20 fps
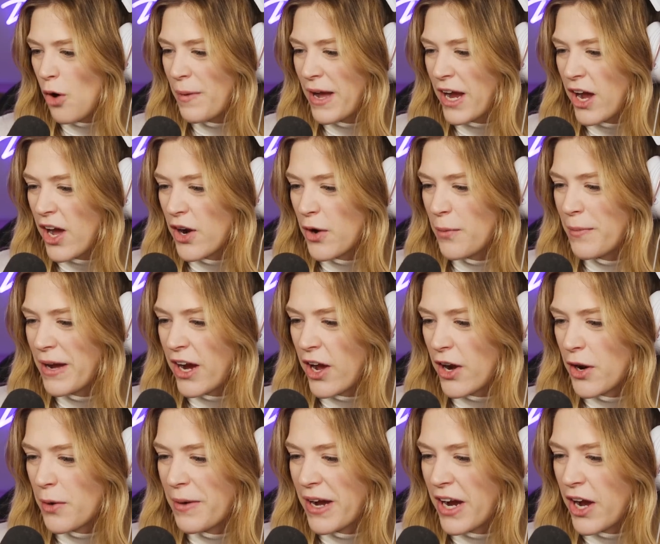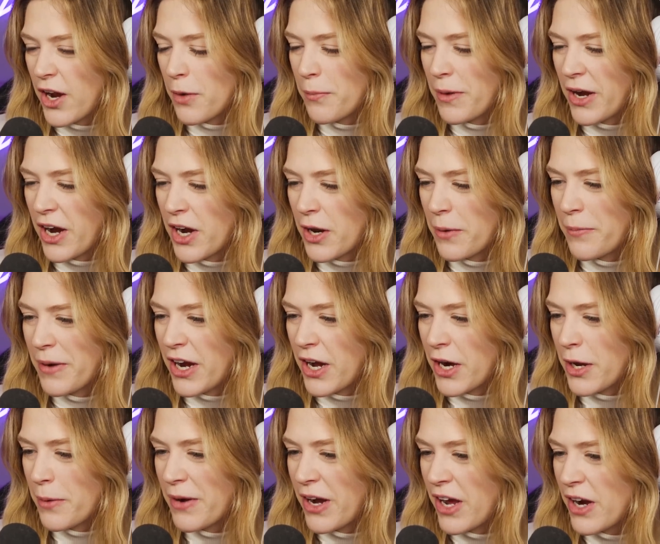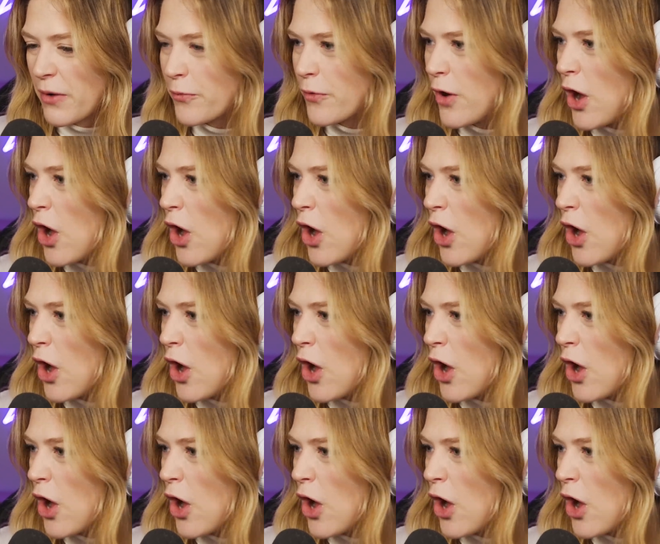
Oh my God, oh my God, oh my God, oh my God, oh my God, oh my God.